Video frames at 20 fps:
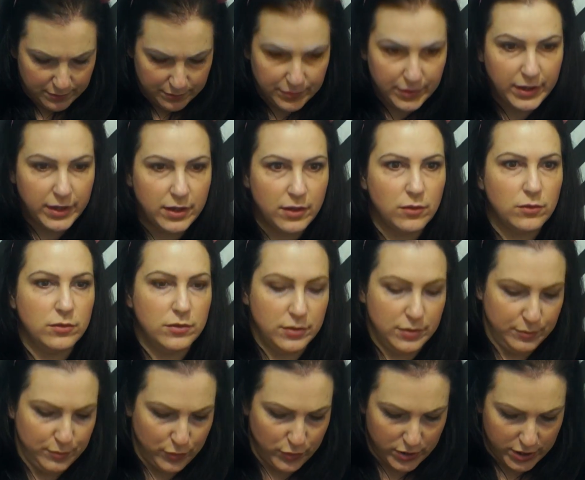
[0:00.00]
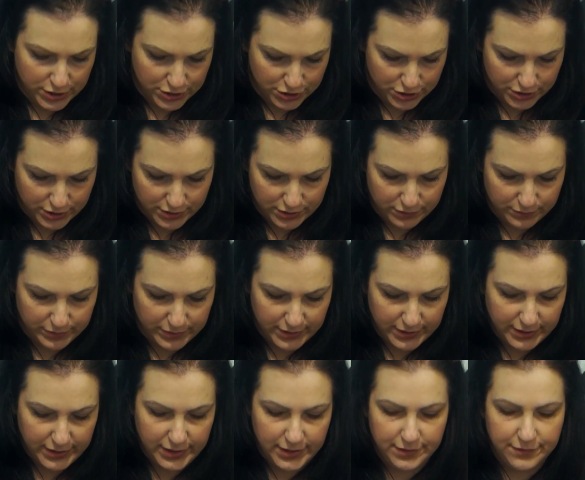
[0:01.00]
powder brush, I do
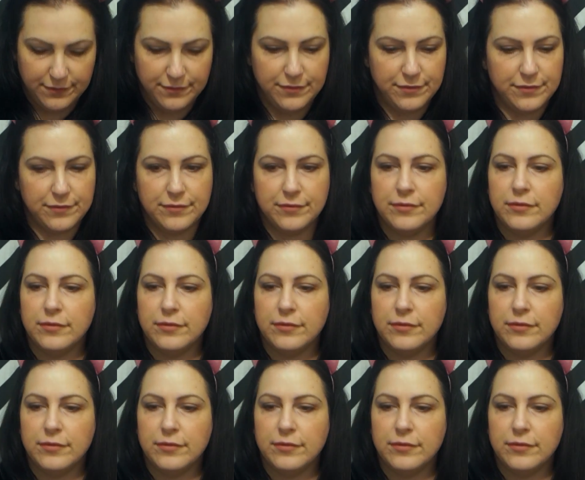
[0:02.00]
believe.